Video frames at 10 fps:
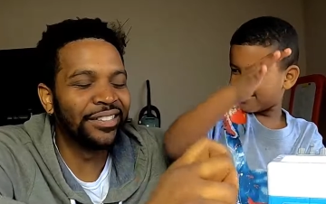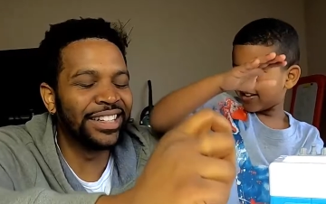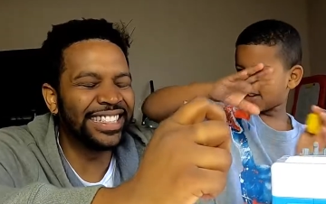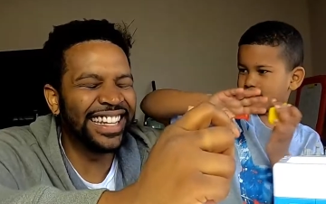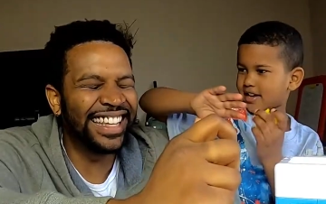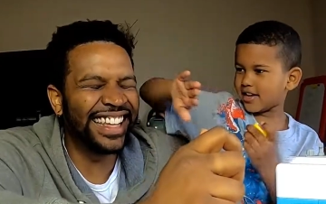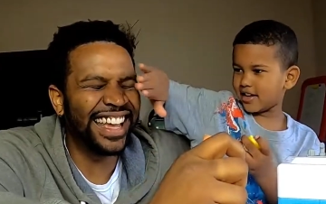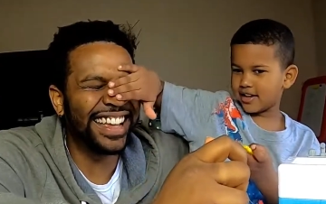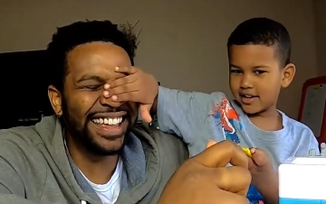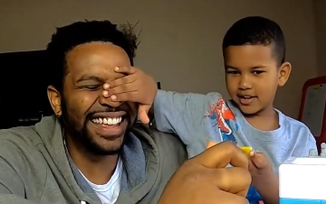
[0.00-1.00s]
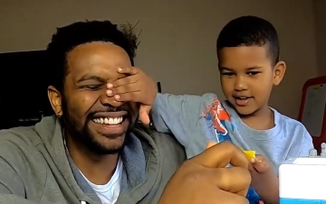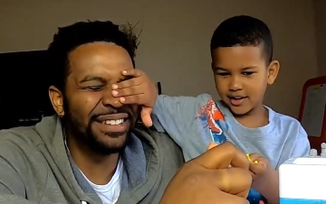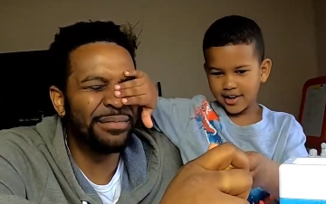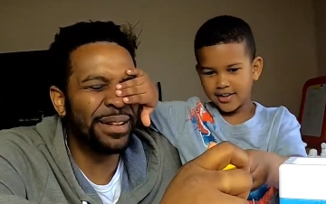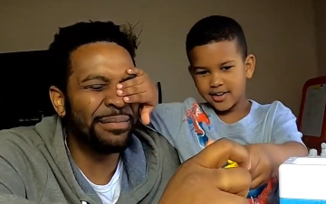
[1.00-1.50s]
Speaker 1: Where's it at? I, I need
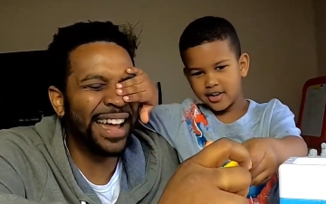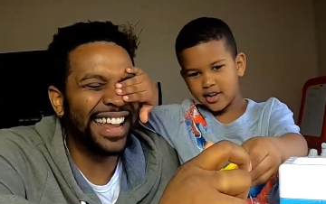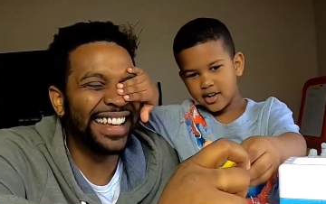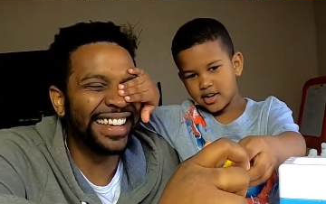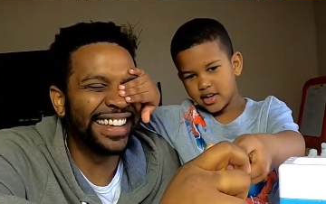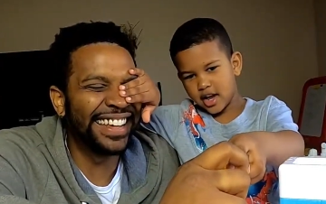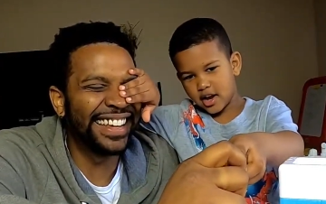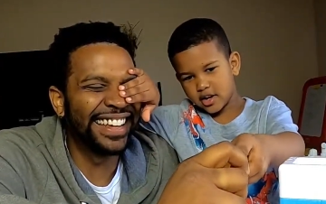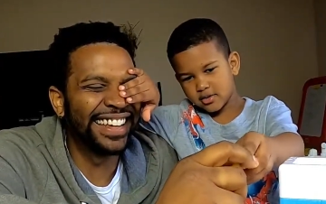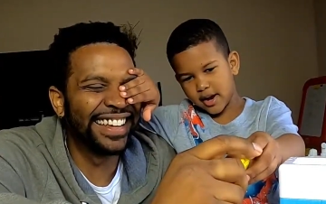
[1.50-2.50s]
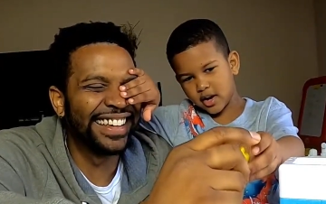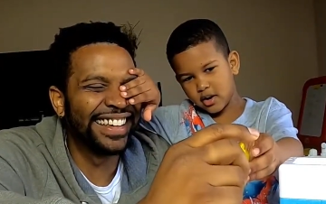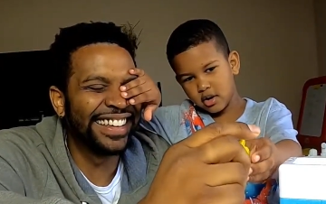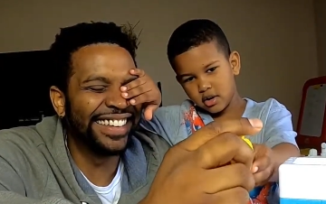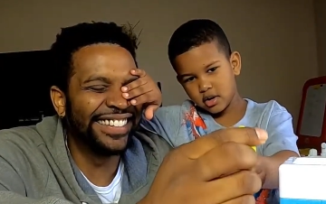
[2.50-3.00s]
All to right, put it in my hand.
Speaker 2: Yeah, it's right here.
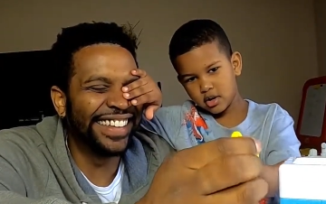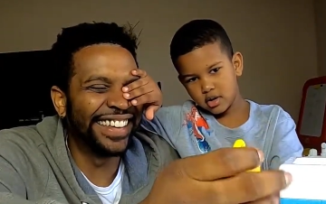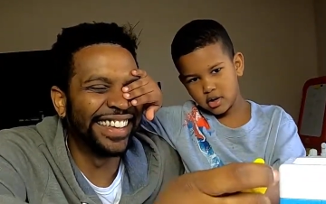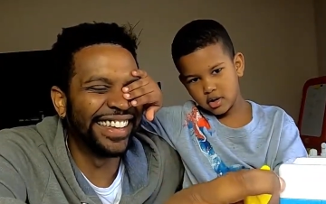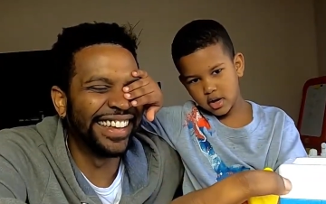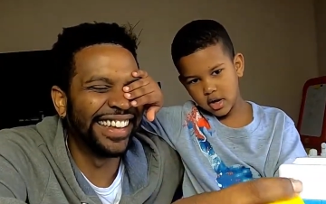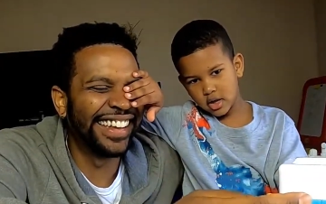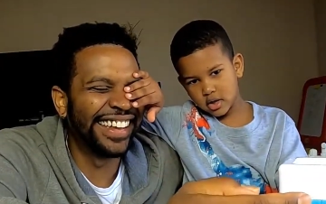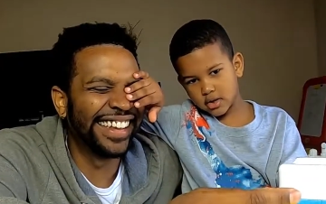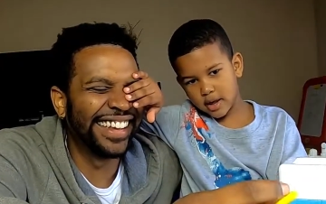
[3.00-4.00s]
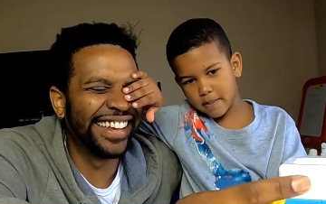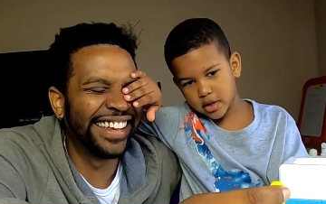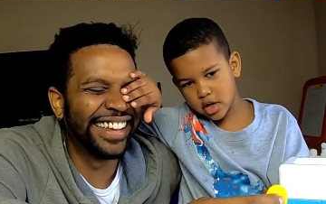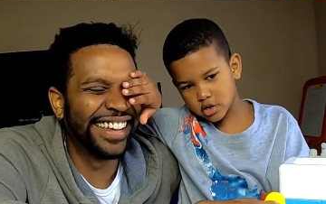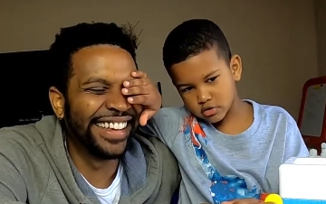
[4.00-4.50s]
Okay. Then they
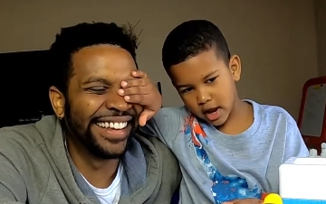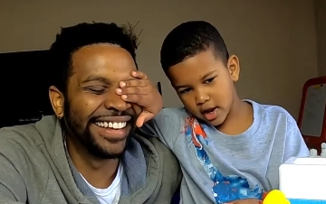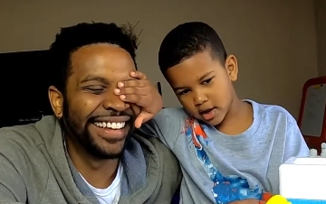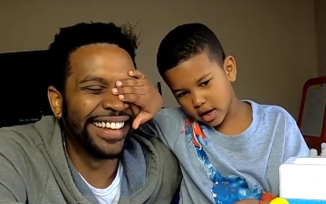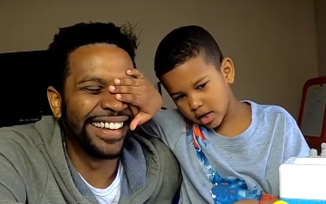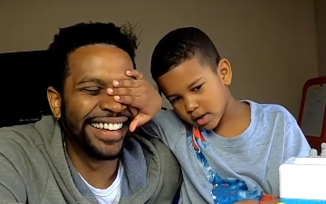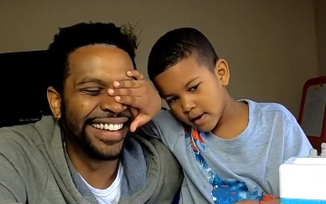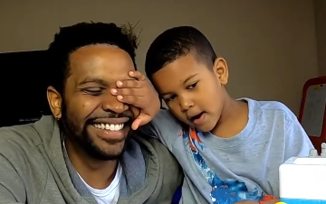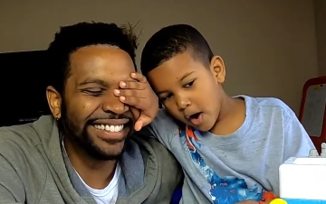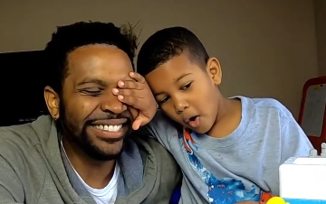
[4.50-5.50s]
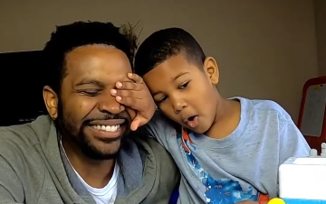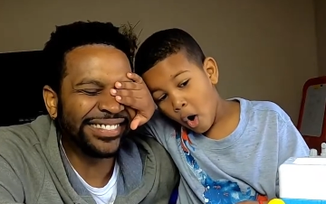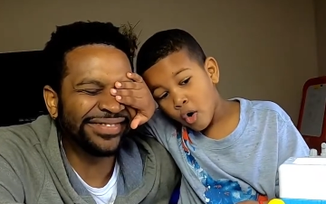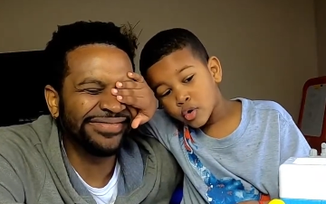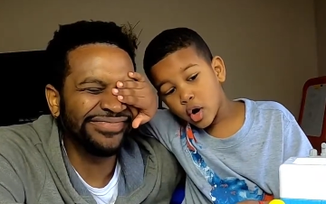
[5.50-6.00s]
put the other side. Yeah.
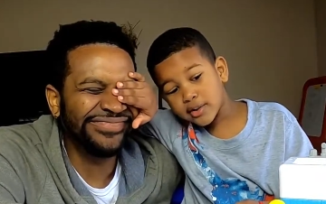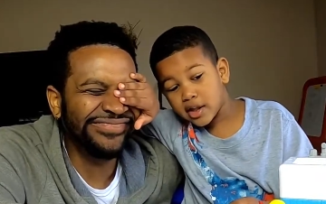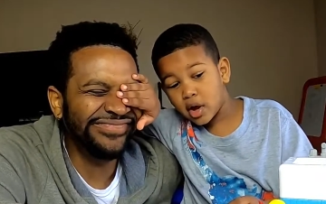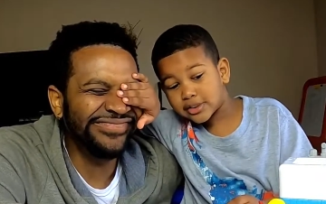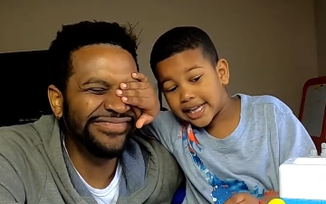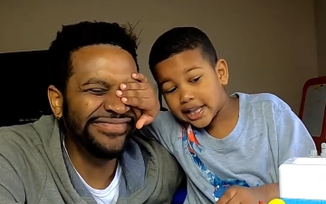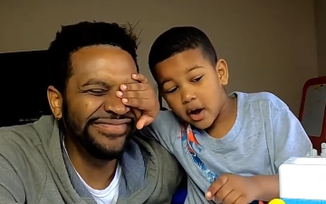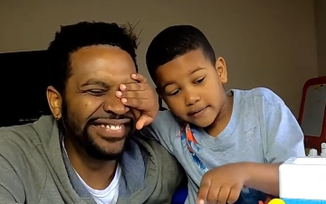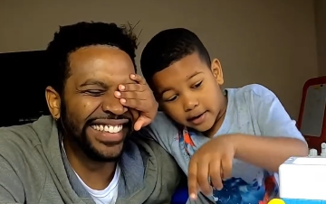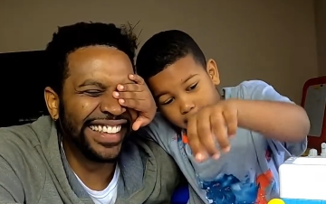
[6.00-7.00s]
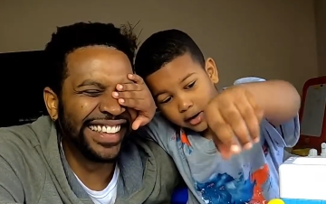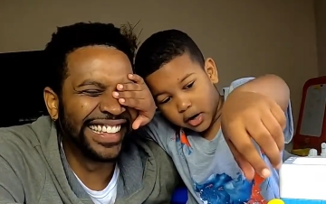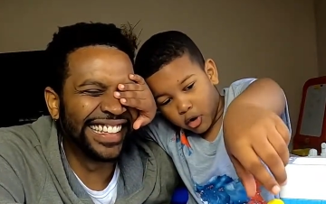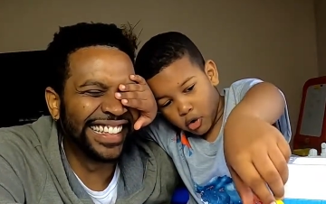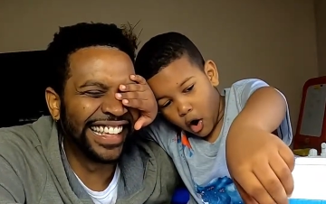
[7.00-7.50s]
Oh, no, no, they, Over no,
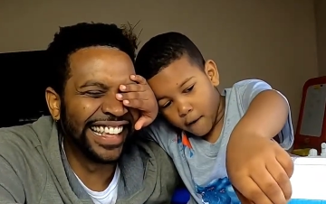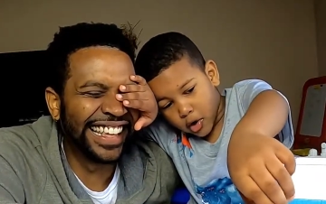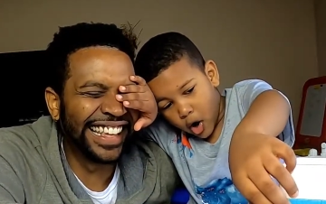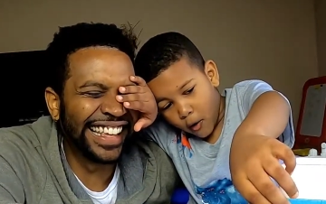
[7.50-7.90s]
no. Over,